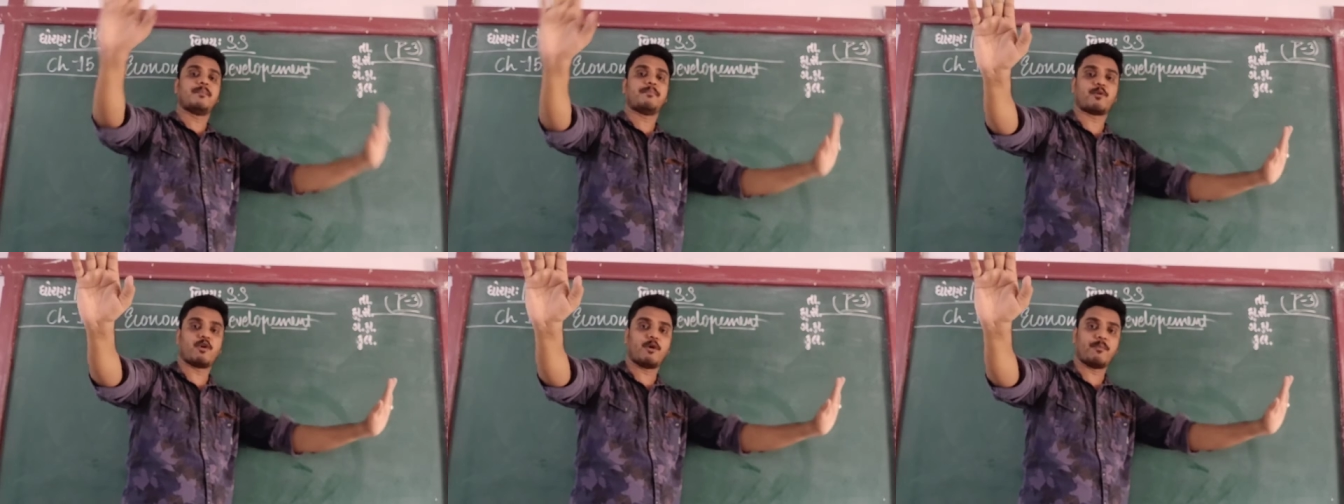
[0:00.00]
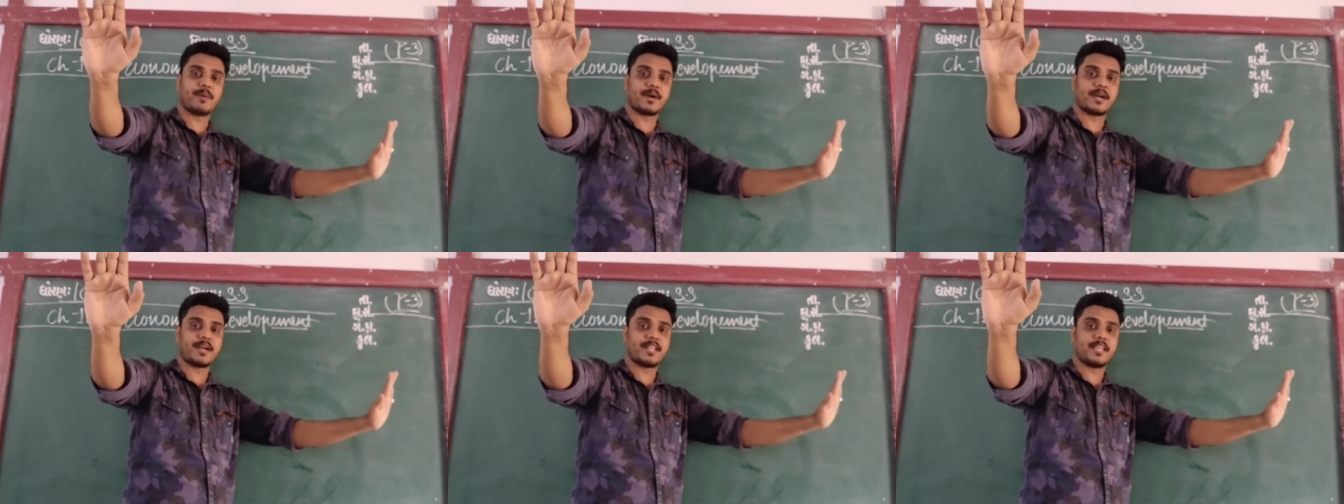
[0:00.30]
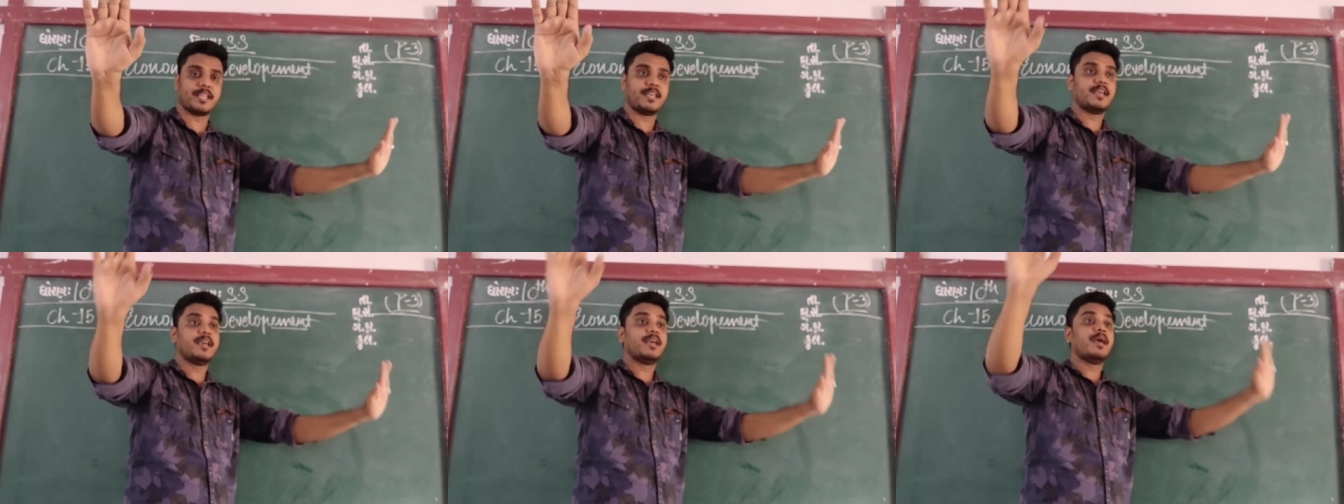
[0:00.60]
a
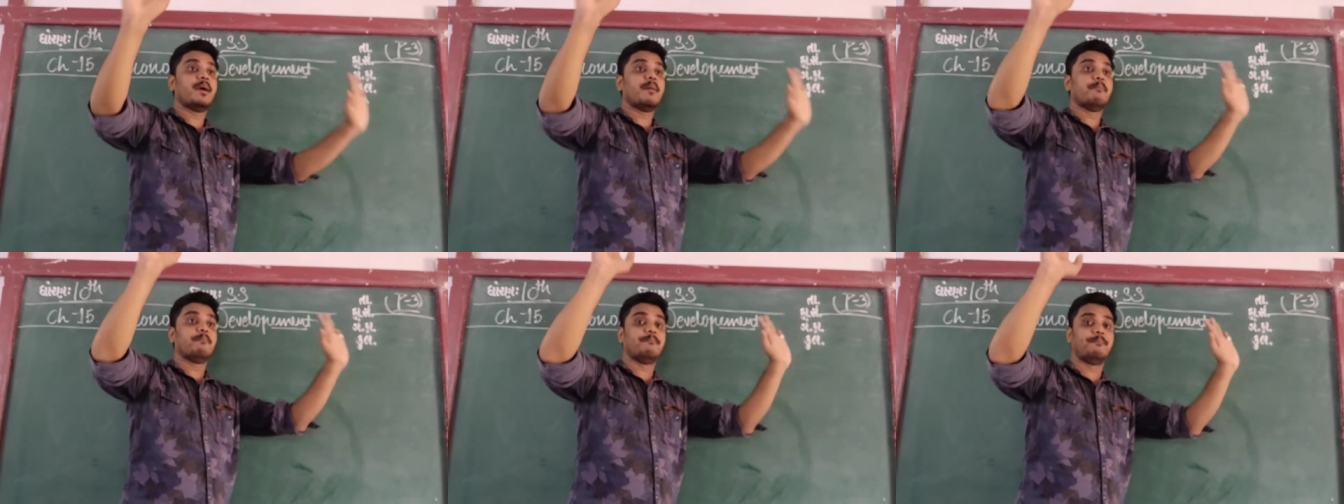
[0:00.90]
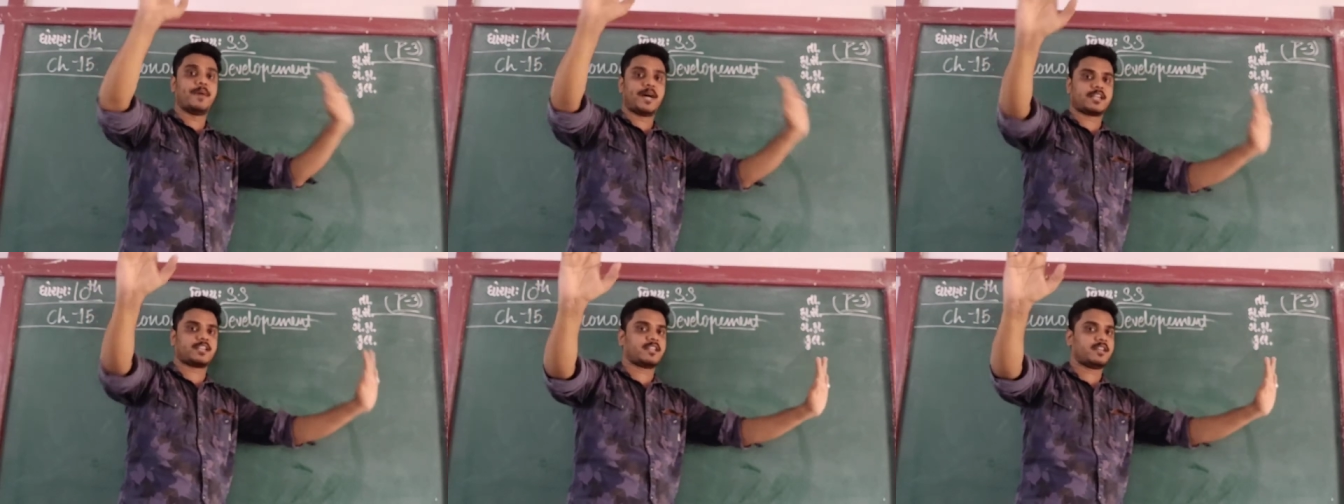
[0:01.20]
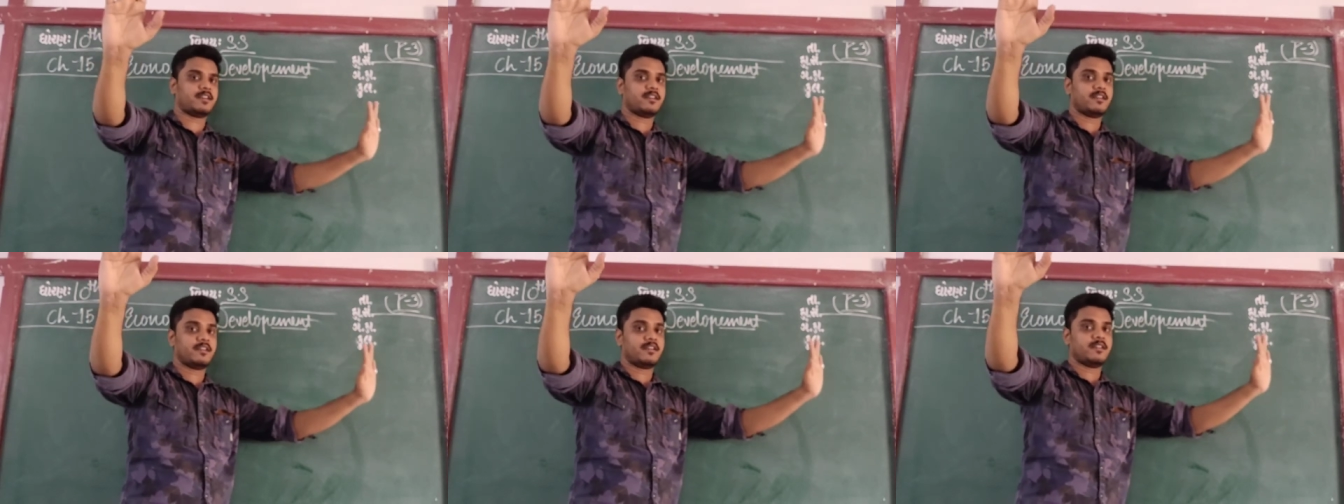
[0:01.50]
property. But
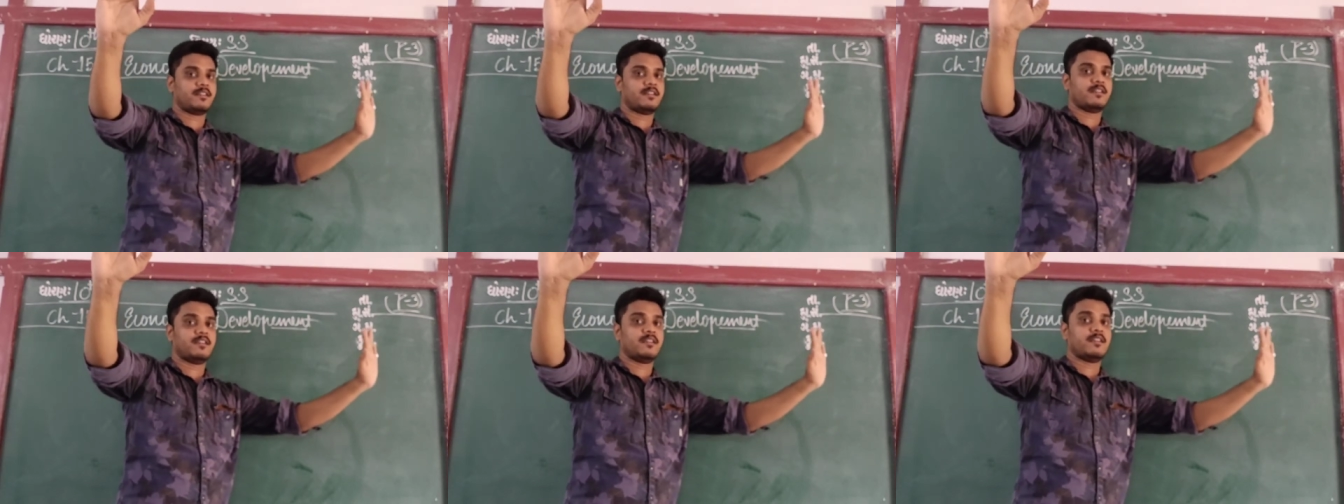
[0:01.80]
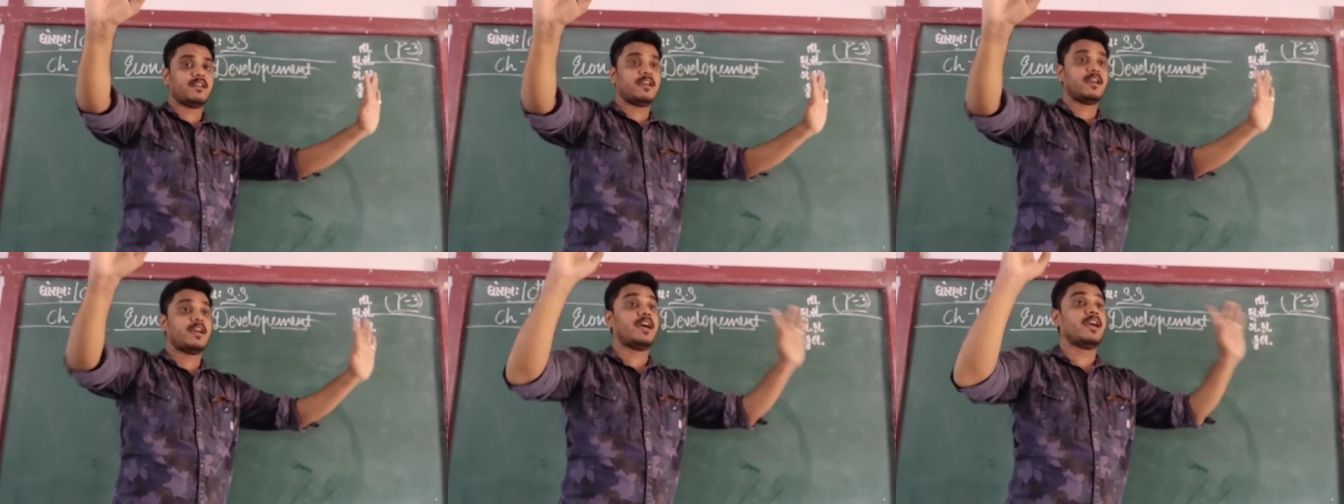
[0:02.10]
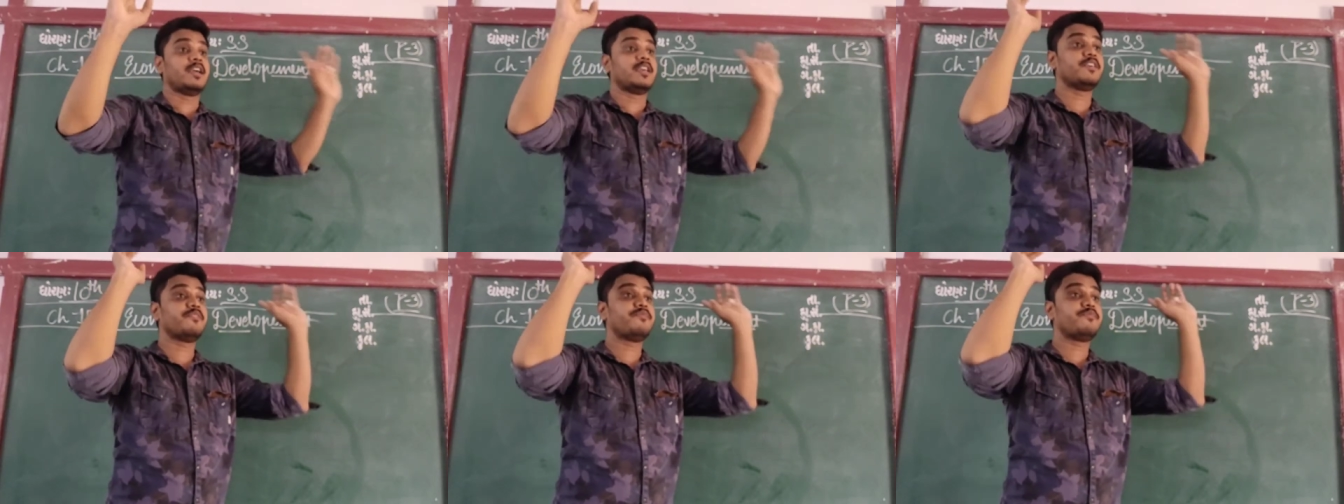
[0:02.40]

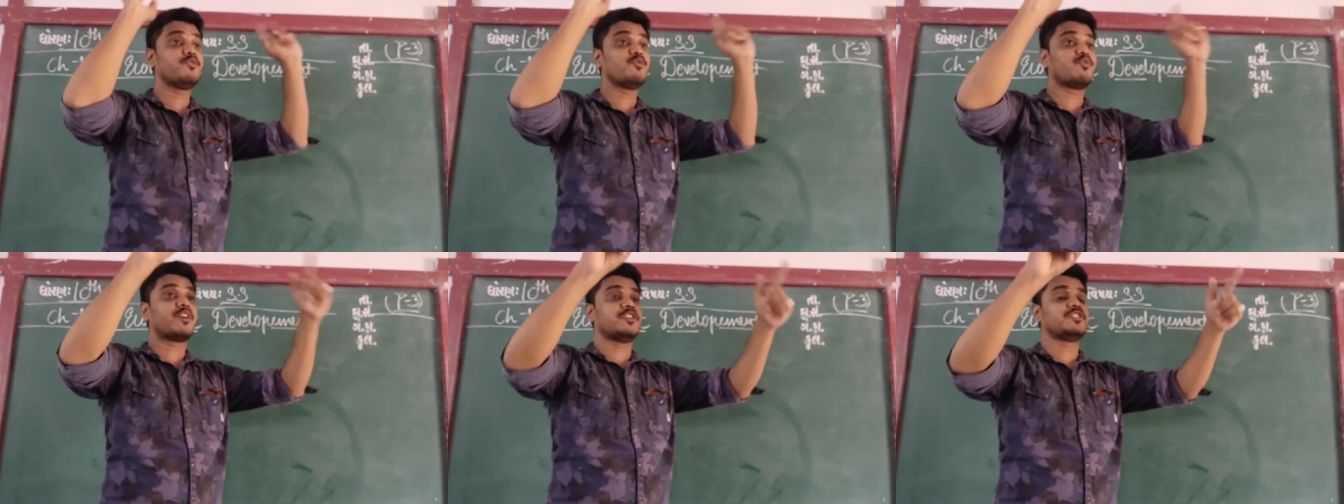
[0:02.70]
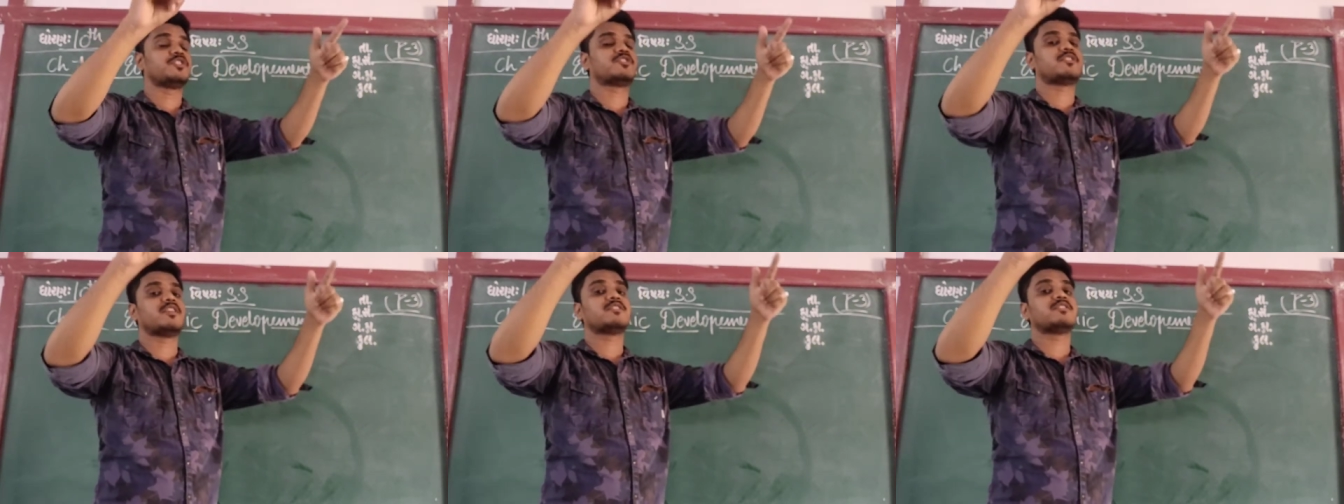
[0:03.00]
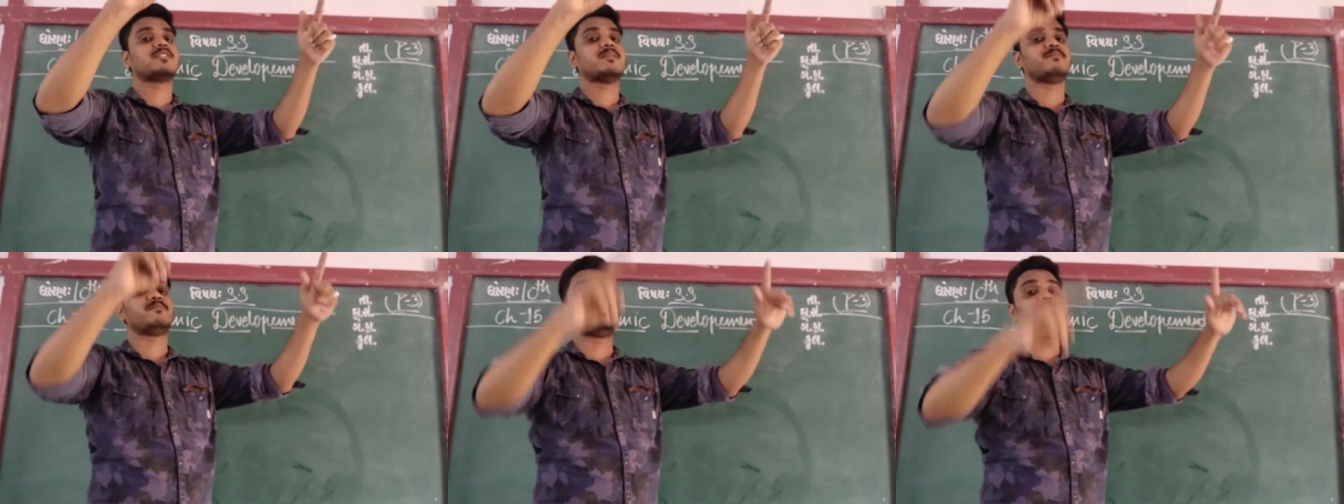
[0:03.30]
if you construct
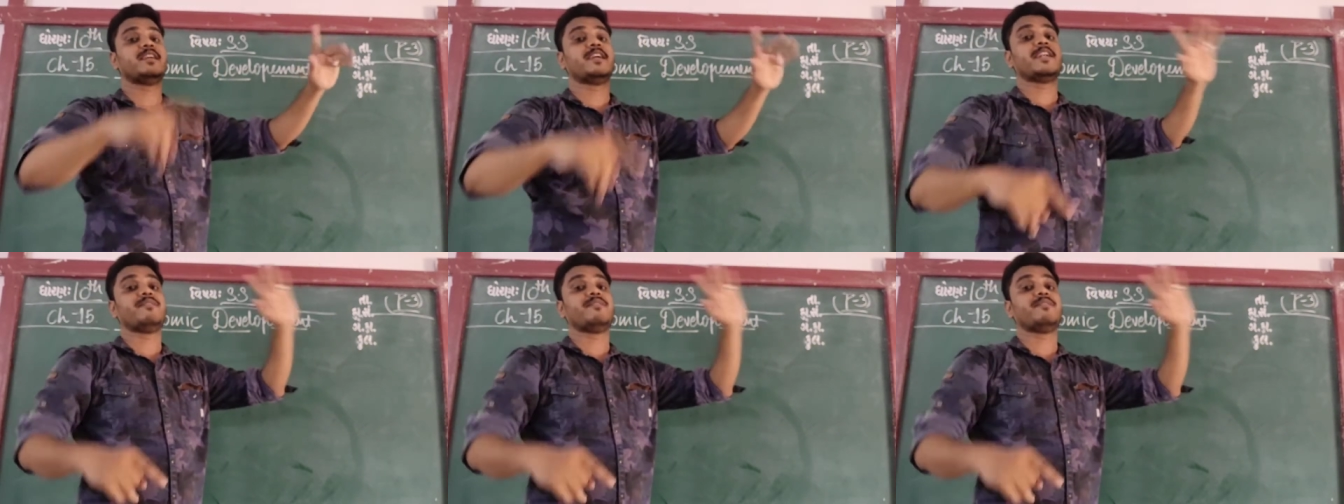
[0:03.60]
something,